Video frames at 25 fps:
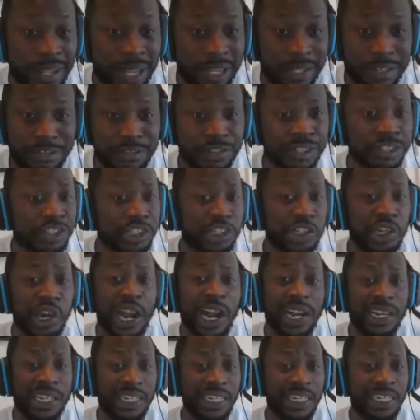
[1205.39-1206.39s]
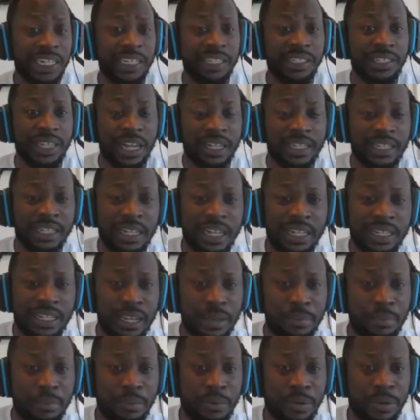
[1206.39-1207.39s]
Like you're just trying to get ejected at
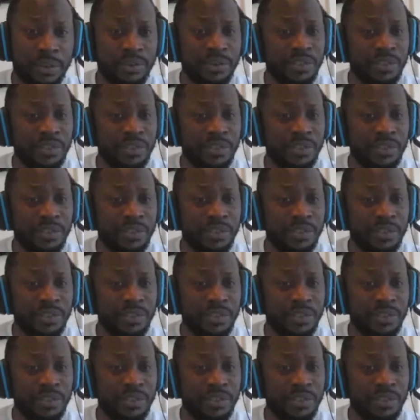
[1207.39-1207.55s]
that point.